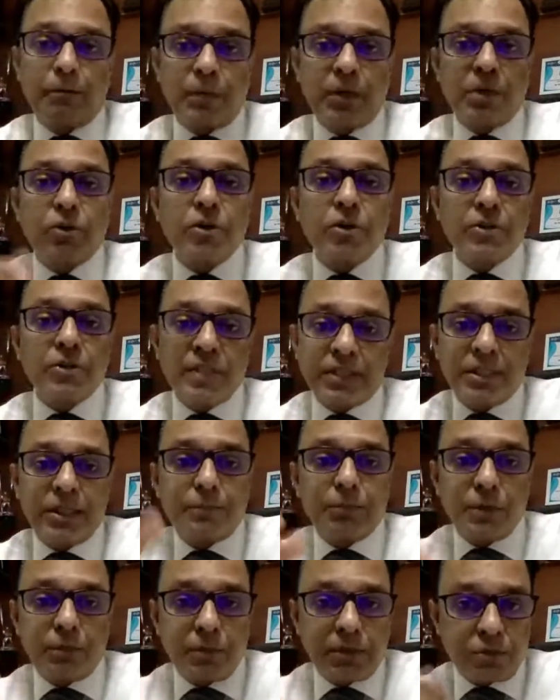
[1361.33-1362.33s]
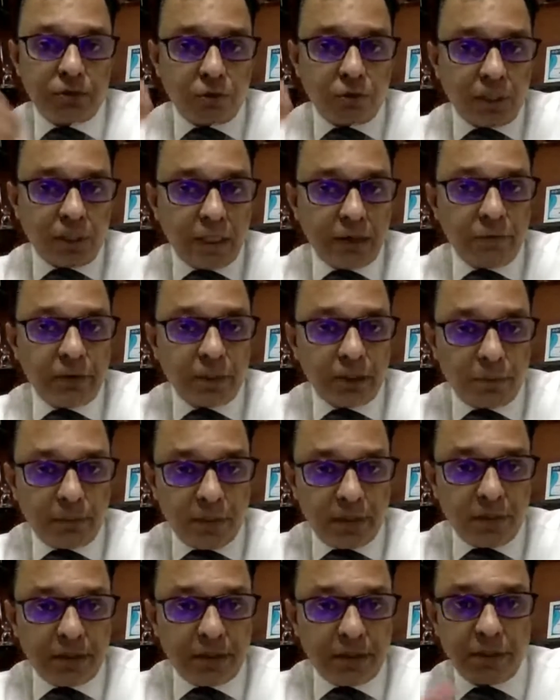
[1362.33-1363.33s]
because that septum is not allowing the
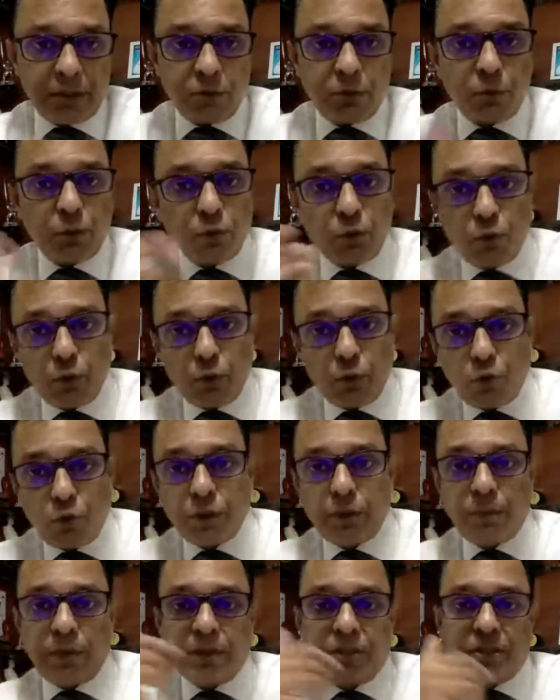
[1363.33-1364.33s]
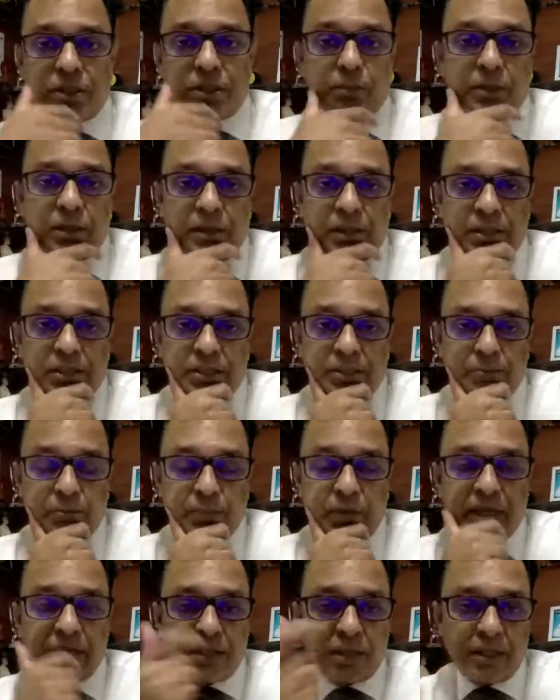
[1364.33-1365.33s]
pregnancy to grow, or the blood supply is
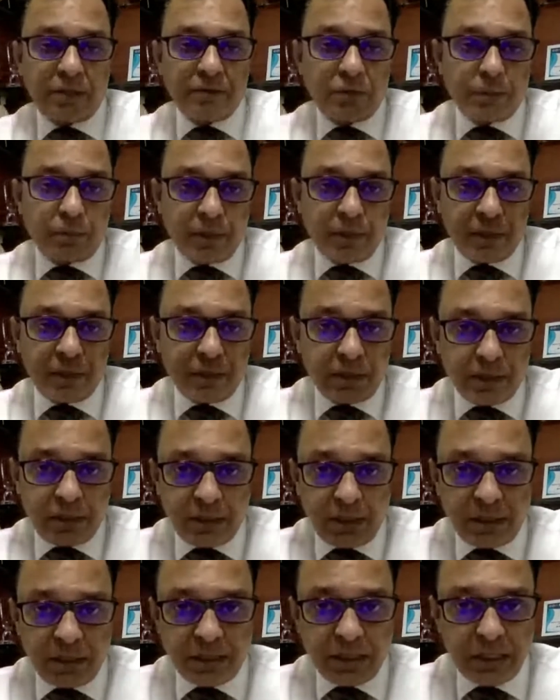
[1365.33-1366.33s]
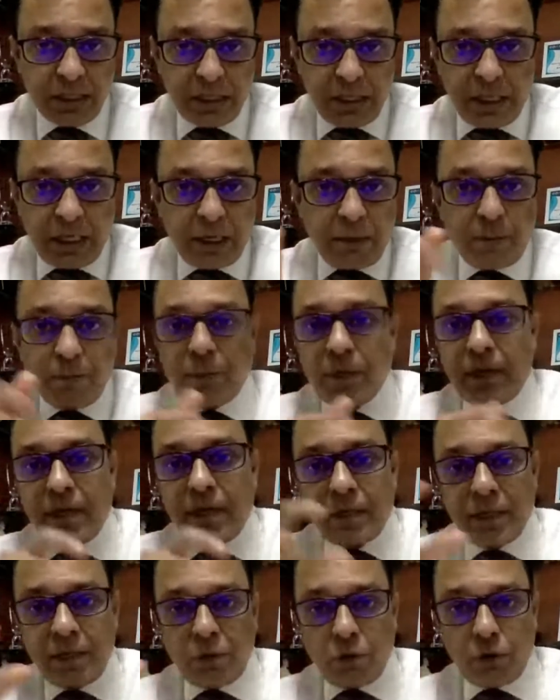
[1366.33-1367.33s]
impacted if the pregnancy is
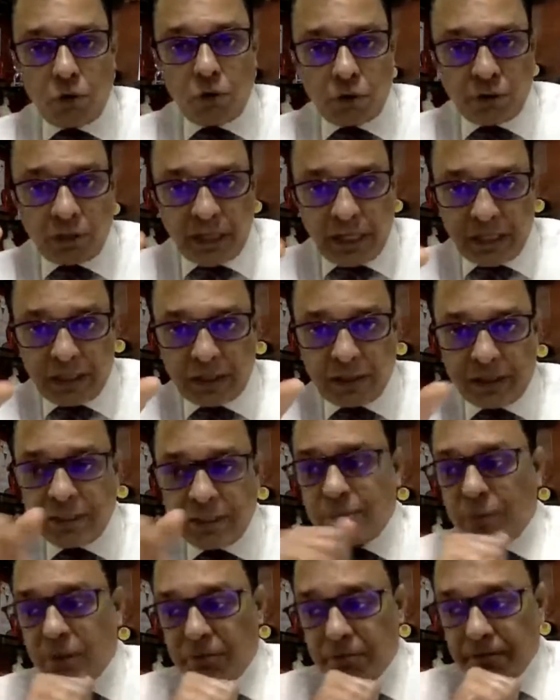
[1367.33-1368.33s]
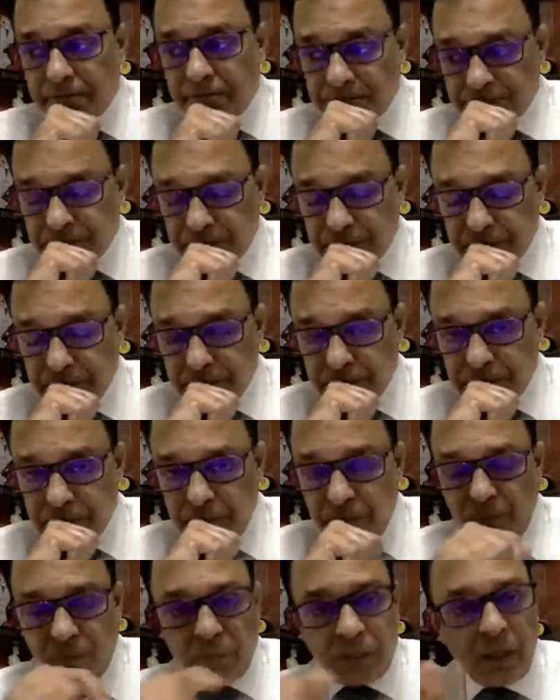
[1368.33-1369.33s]
implanted on that septum.
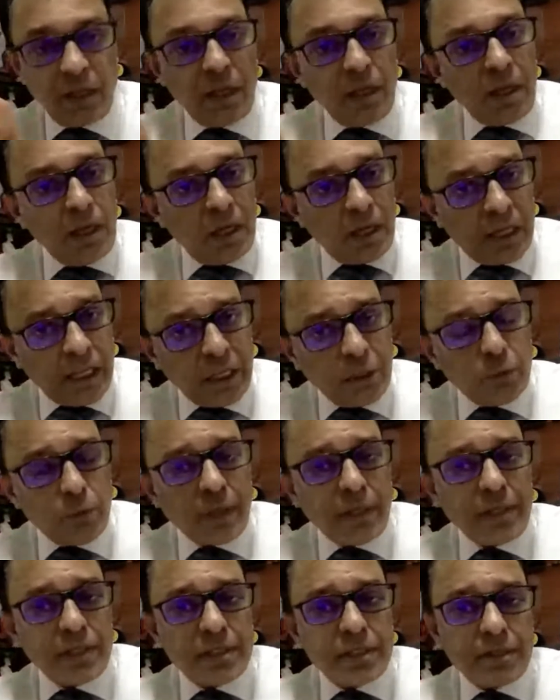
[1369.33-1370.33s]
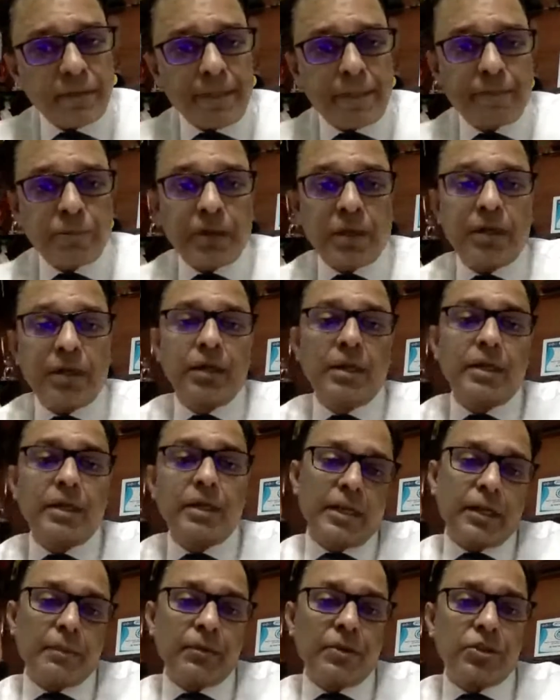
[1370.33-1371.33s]
Likewise,
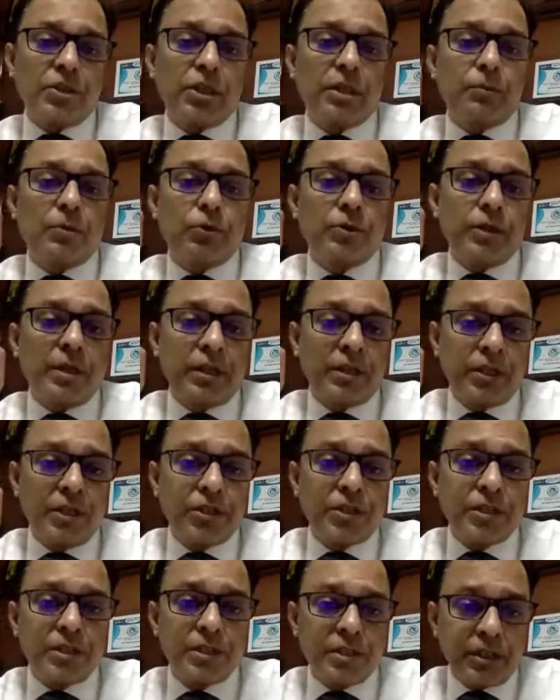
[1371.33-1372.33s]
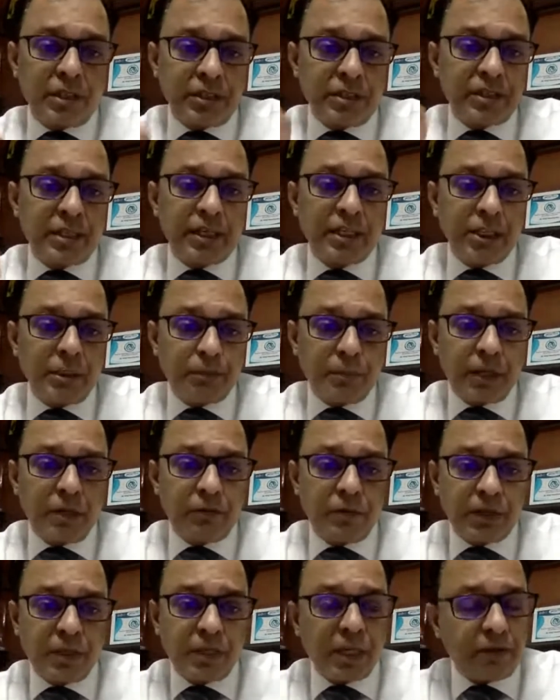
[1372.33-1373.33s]
earlier I mentioned about the adhesions inside the
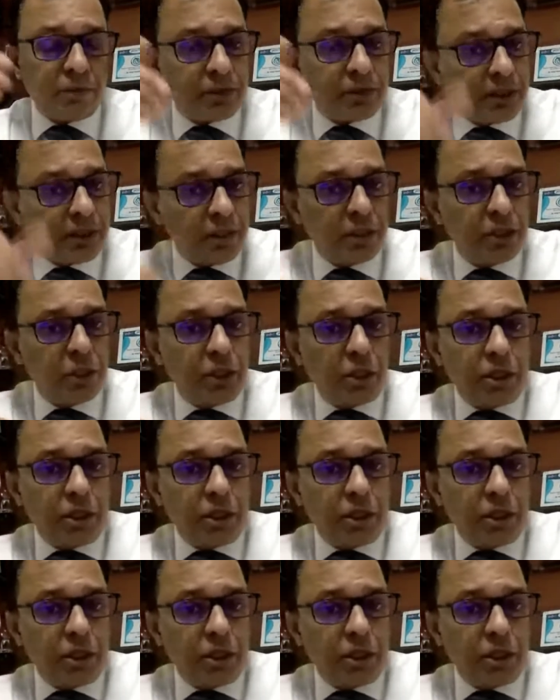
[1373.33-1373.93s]
pelvic cavity.